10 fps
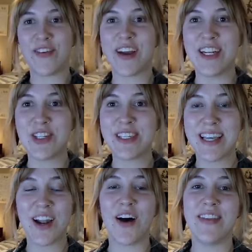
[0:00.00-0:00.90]
If you're
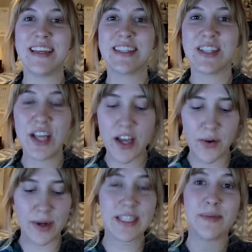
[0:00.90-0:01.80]
interested on this
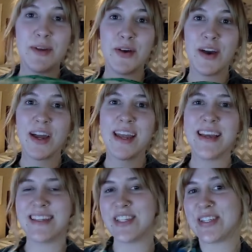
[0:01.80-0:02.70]
look or some new
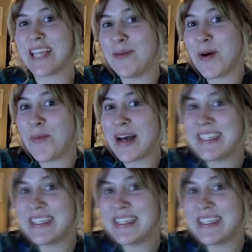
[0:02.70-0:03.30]
goodies, just keep on